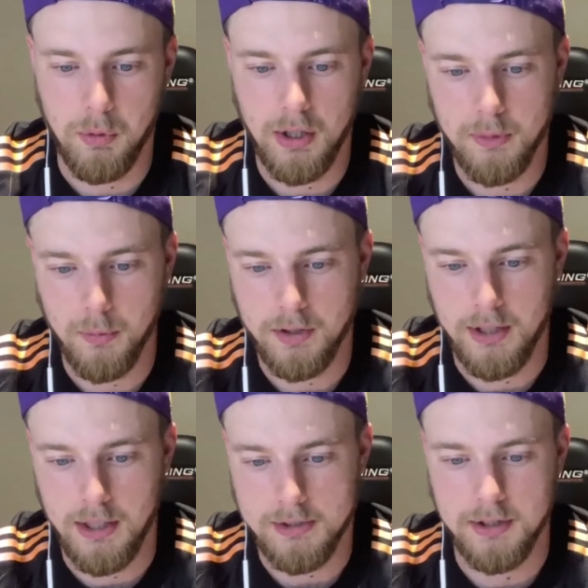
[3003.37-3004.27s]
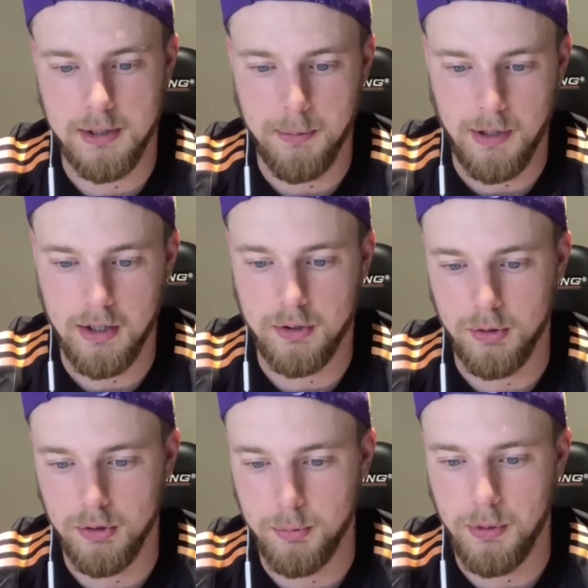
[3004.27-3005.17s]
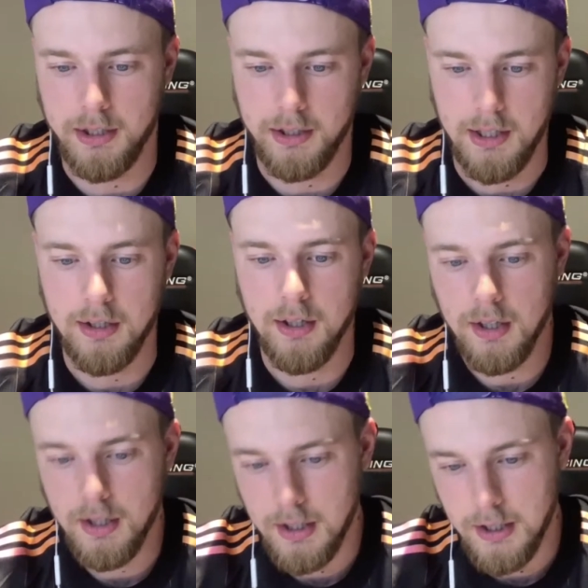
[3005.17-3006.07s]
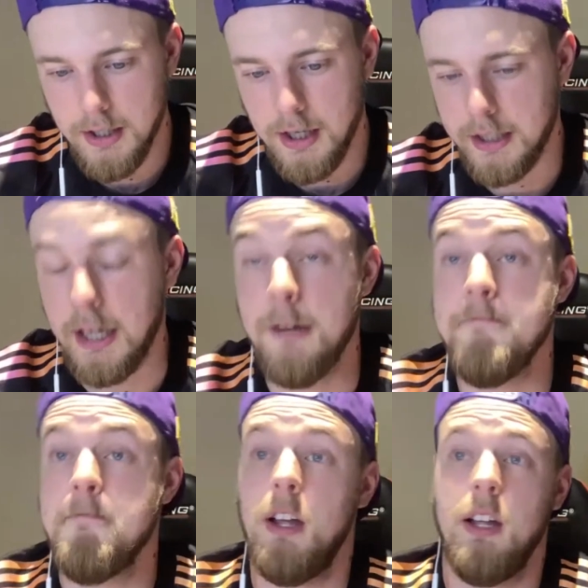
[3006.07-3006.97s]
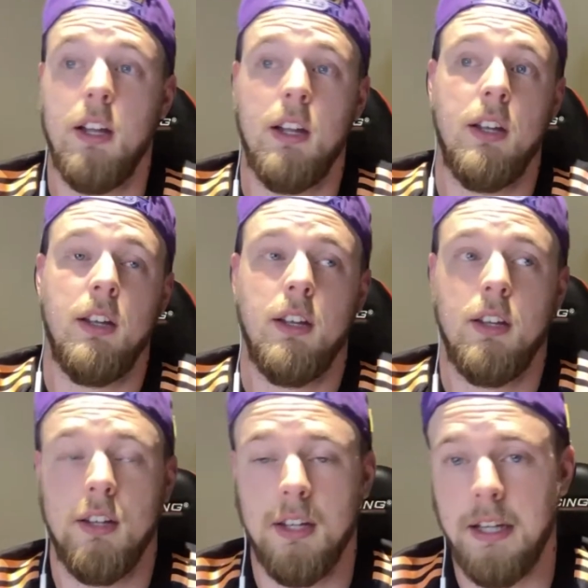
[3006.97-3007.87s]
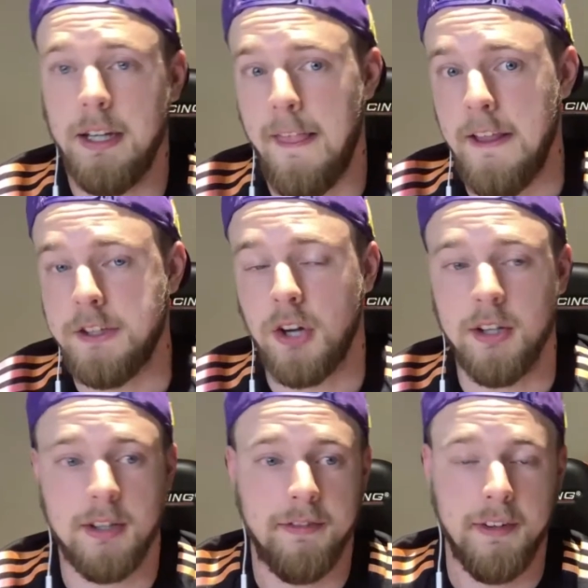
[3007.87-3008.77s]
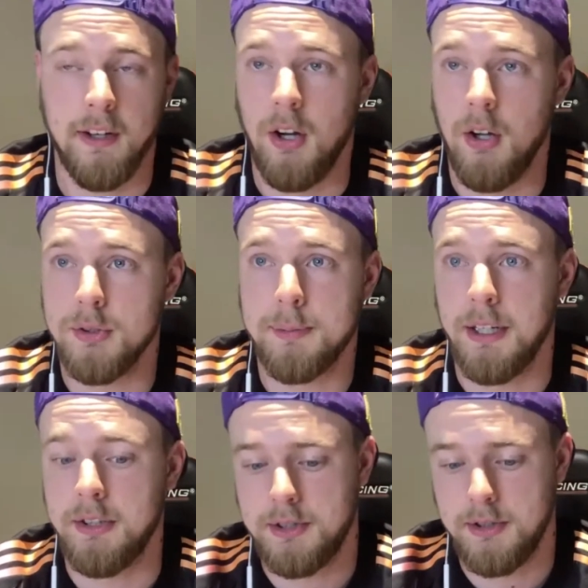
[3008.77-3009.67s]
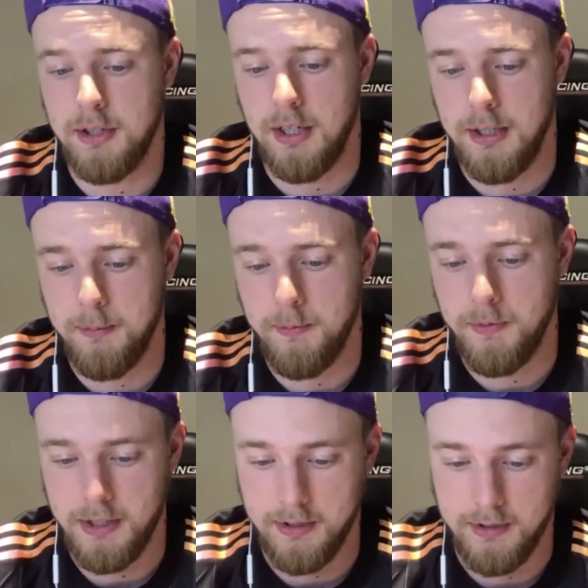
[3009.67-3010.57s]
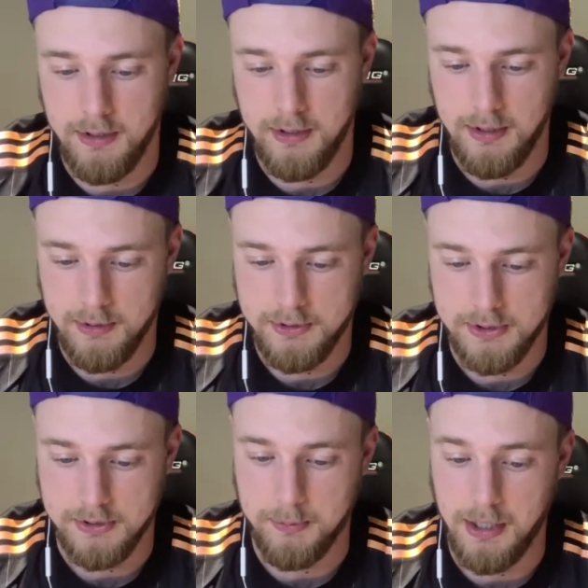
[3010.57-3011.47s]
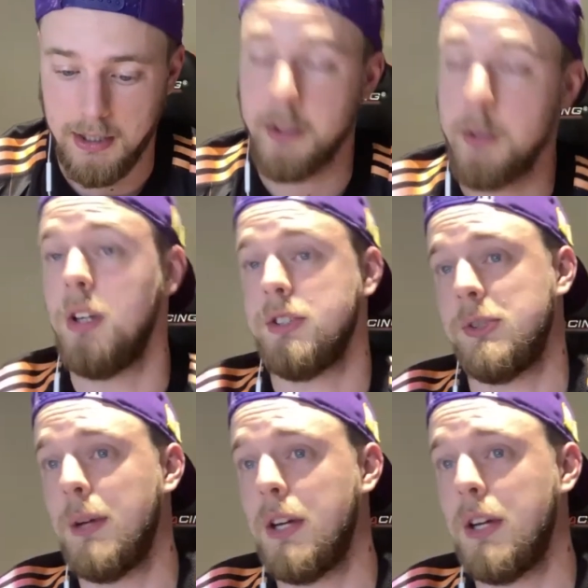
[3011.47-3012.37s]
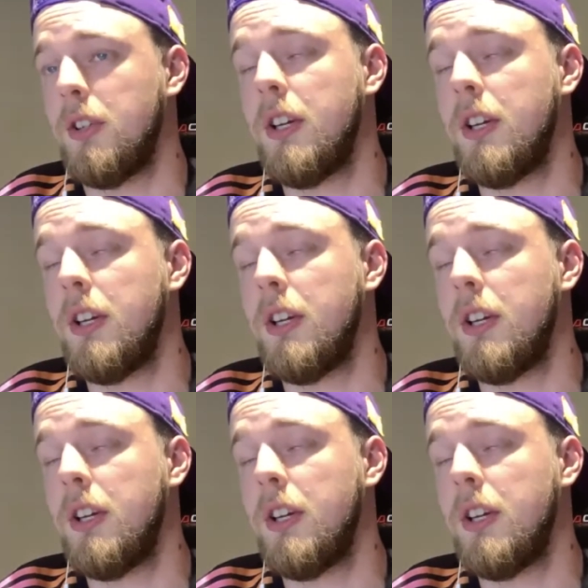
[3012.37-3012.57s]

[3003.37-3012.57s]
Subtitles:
with Chiesa, Dybala, Kulu behind Keane. Again, it's hard to fit all those players in a system that Allegri wants, especially